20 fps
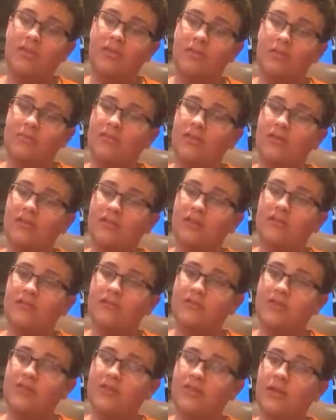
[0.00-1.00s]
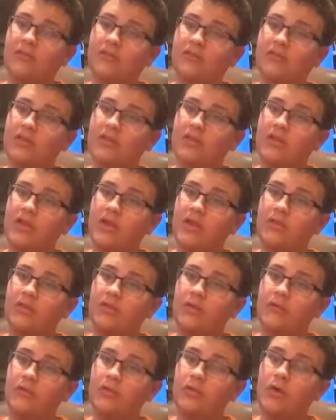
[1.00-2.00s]
to the things I've seen. I've seen A
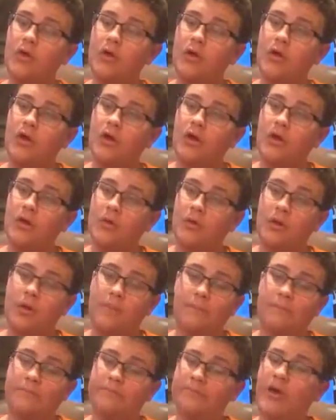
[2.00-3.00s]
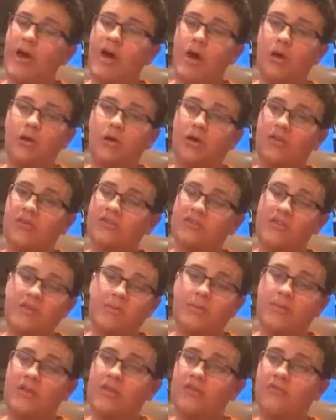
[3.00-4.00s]
level, about a
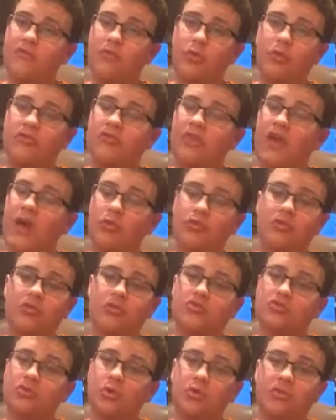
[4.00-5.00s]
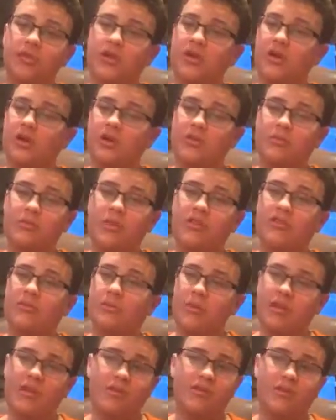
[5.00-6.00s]
CP 4000 Jolteon. It's
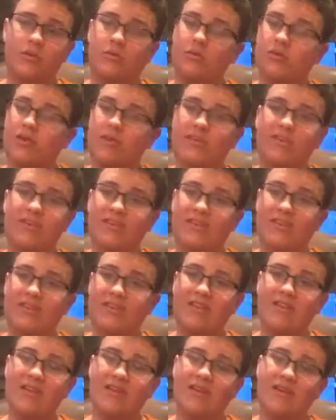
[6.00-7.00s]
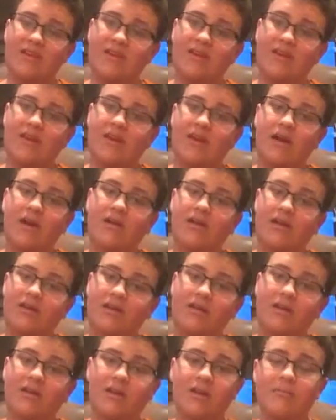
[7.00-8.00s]
amazing what I've seen. I
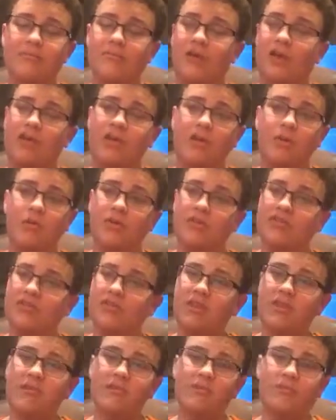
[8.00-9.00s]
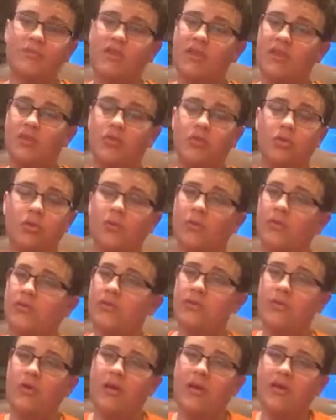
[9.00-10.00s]
like it. I can't wait to get into it with
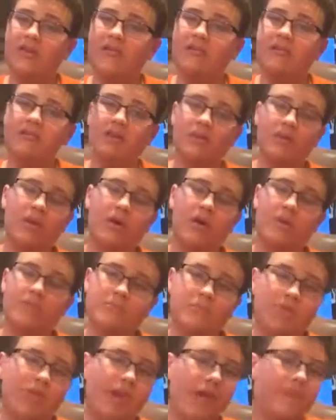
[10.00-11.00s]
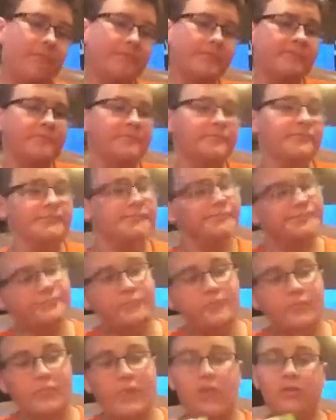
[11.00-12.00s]
you guys. So, uh, yeah.
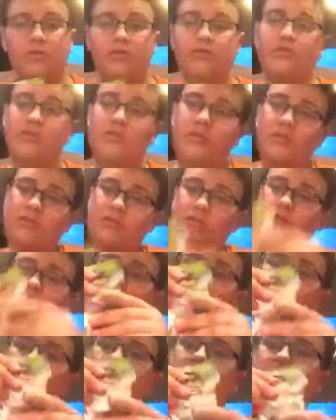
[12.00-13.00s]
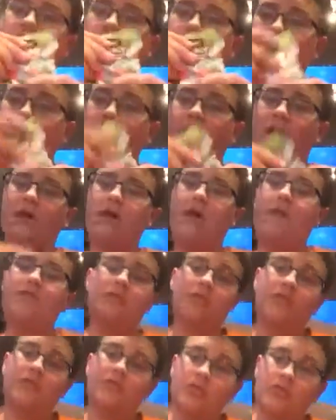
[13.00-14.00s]
Let's just get into the second pack
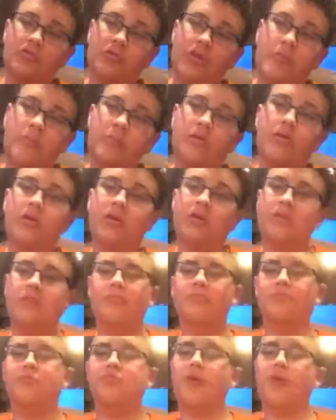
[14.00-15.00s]
after I've done Rambling,